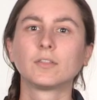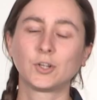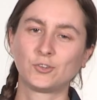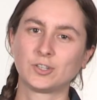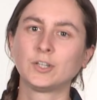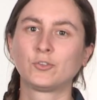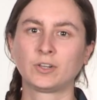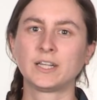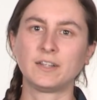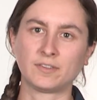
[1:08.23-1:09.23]
This shirt is
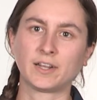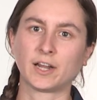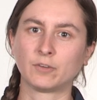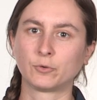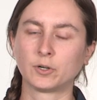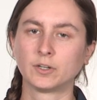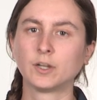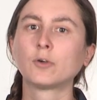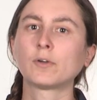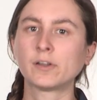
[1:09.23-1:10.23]
really easy to care for.
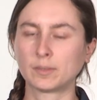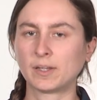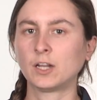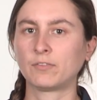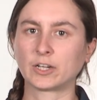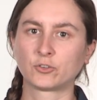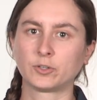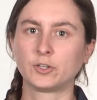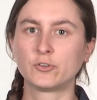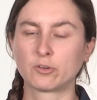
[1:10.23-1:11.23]
According to the
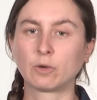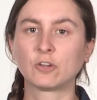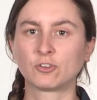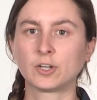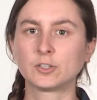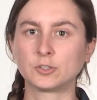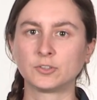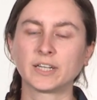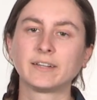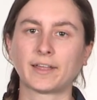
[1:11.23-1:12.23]
manufacturer, you should wash it on
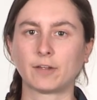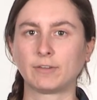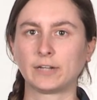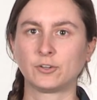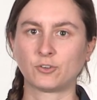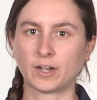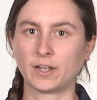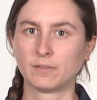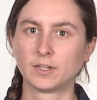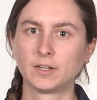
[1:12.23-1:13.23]
cold and lay it flat to
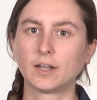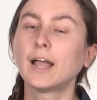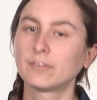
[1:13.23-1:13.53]
dry. I